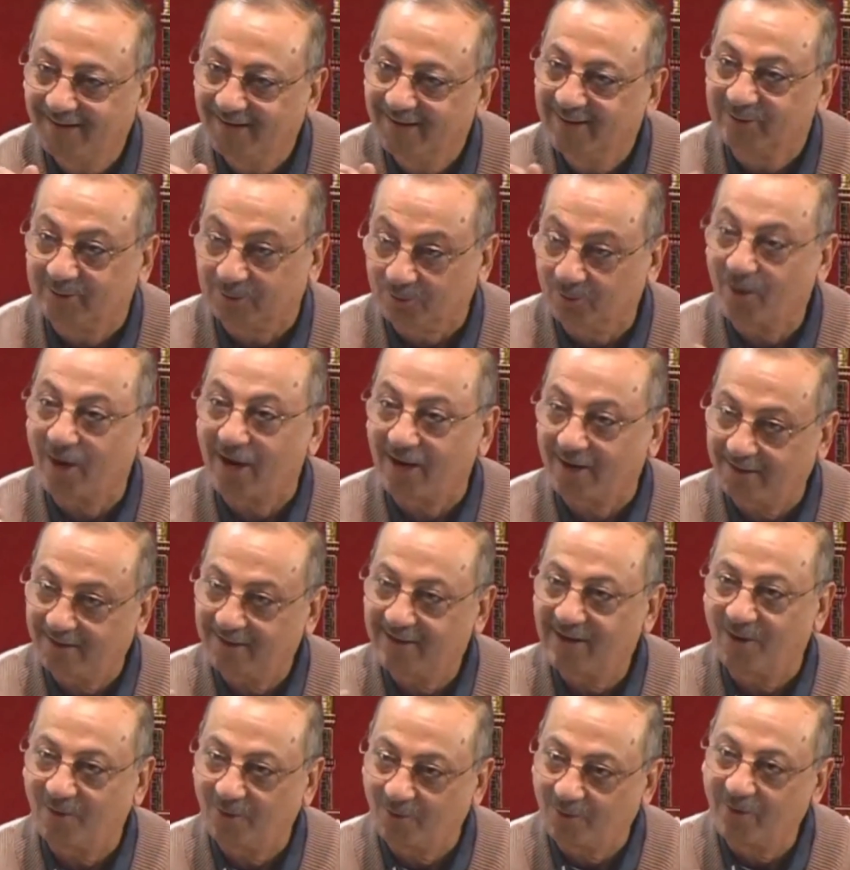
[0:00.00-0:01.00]
See, we are
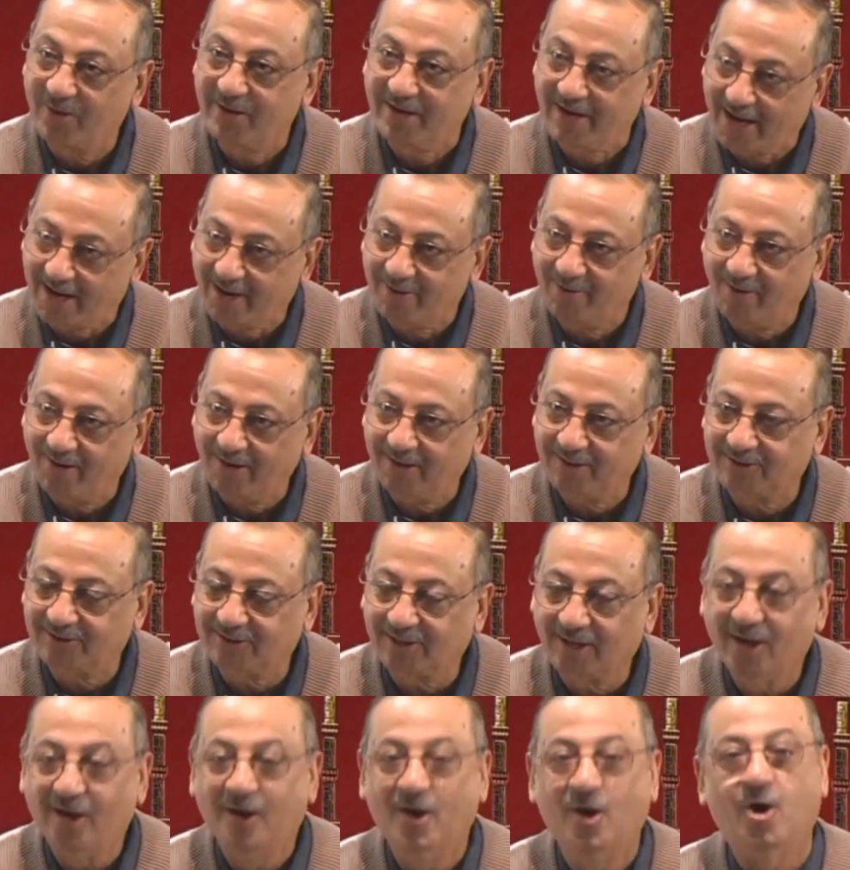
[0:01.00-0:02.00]
now going at once.
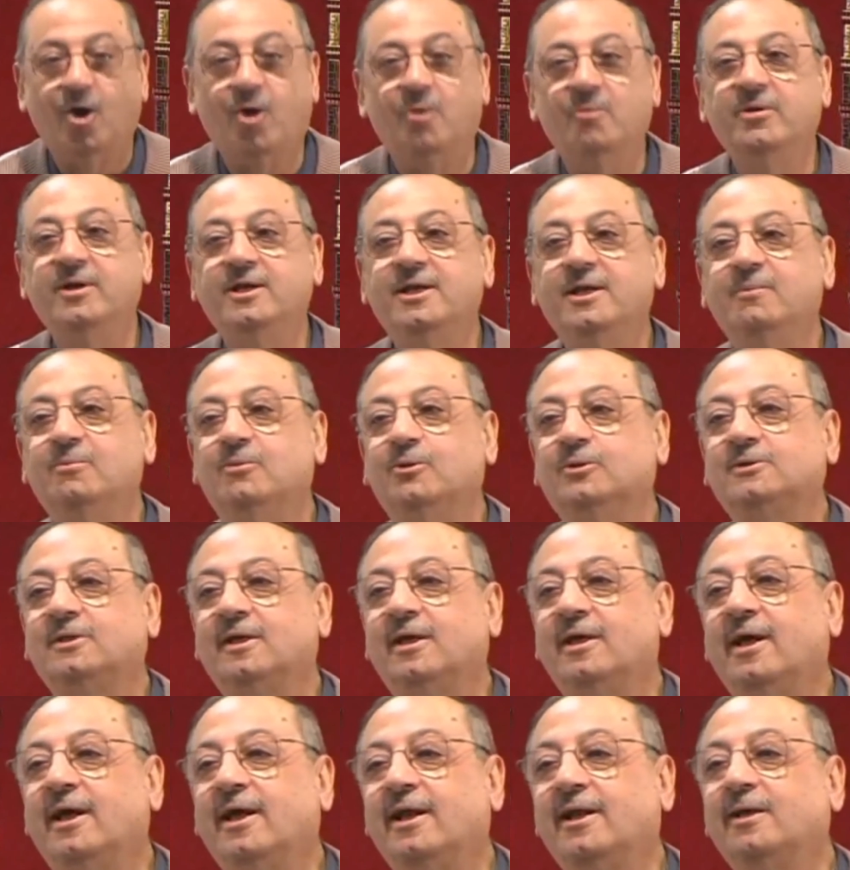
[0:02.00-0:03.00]
How many
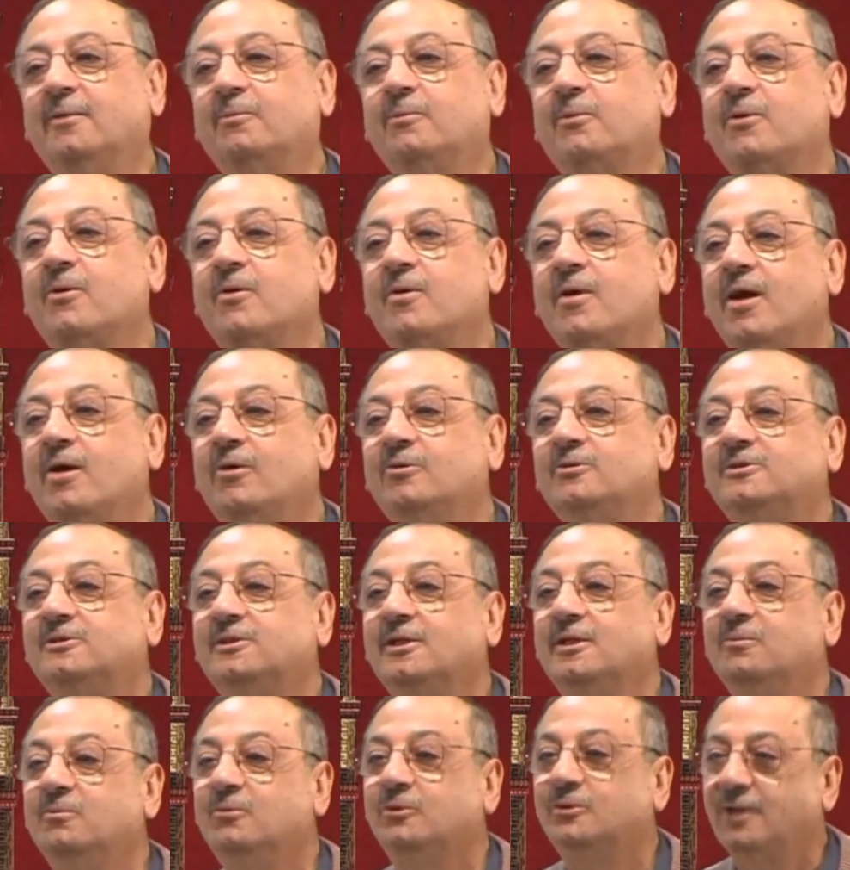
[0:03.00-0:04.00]
mutaharik pronouns
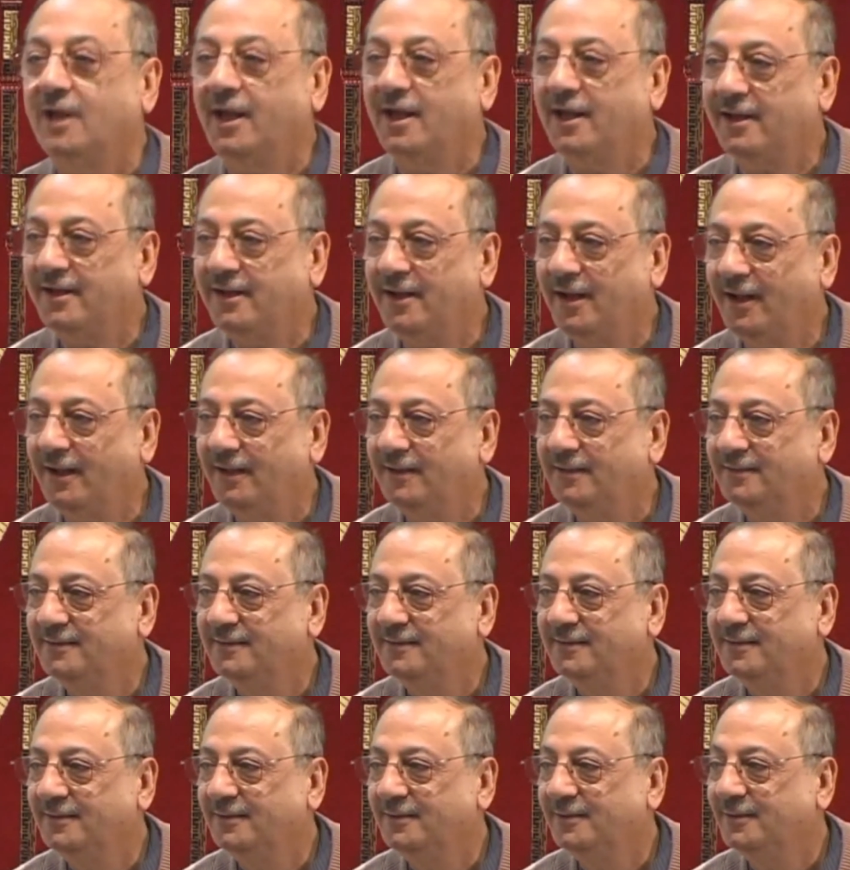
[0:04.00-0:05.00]
in mudariya?
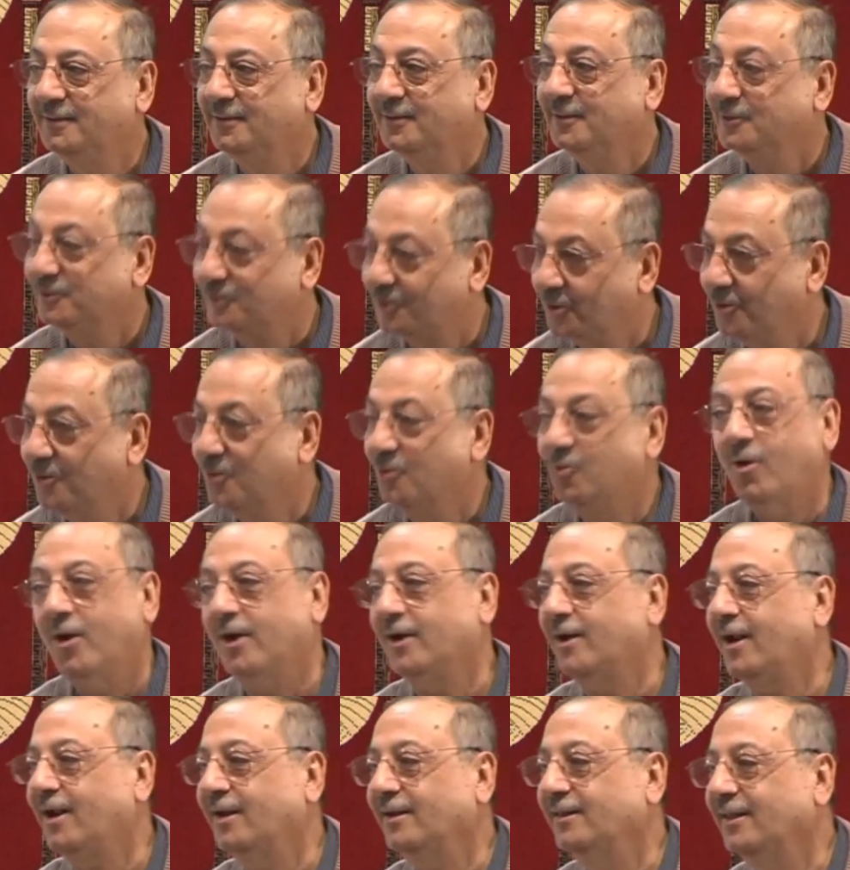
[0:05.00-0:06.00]
Two. What
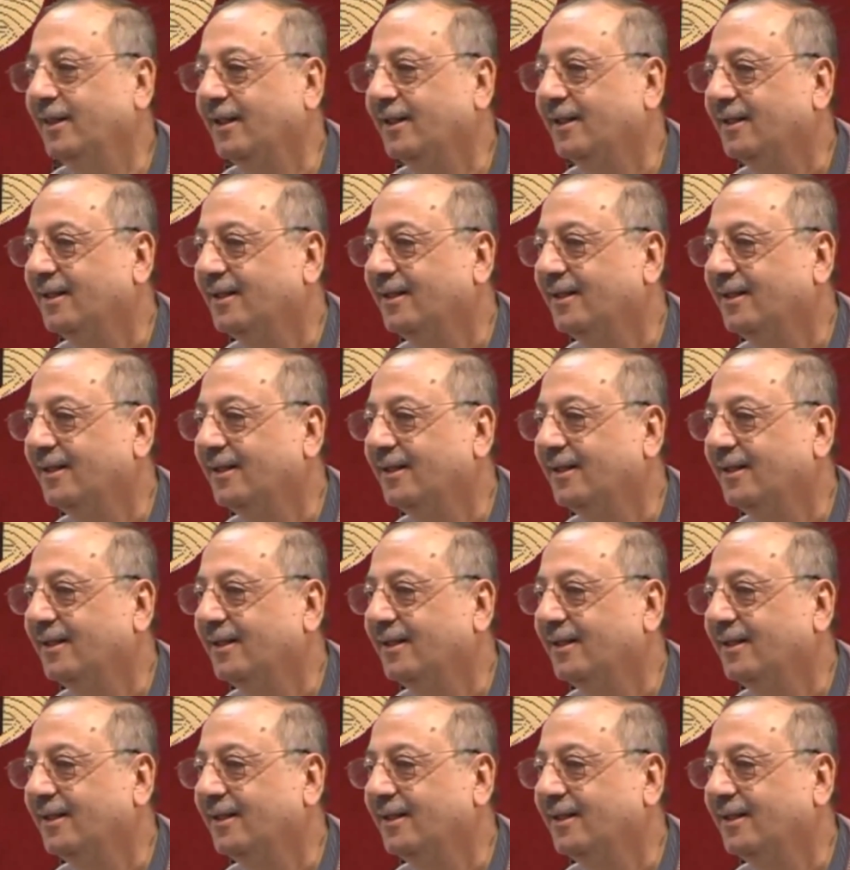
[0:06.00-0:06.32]
are they?